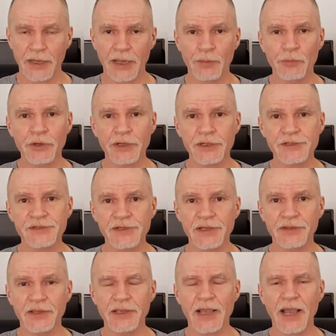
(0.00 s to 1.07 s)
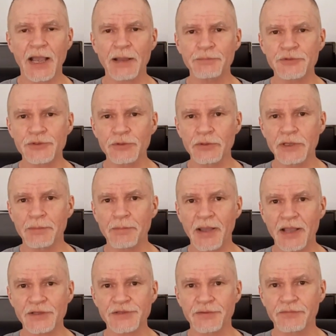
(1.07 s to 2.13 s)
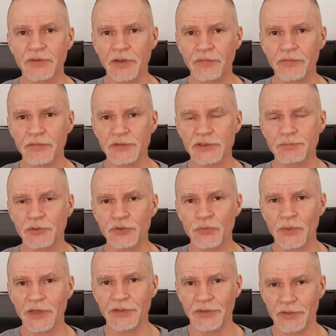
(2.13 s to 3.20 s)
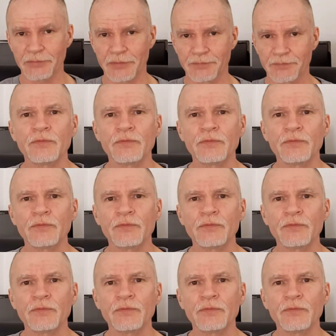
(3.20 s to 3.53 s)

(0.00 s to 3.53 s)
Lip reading: and we're going to see the absolutely massive difference between them.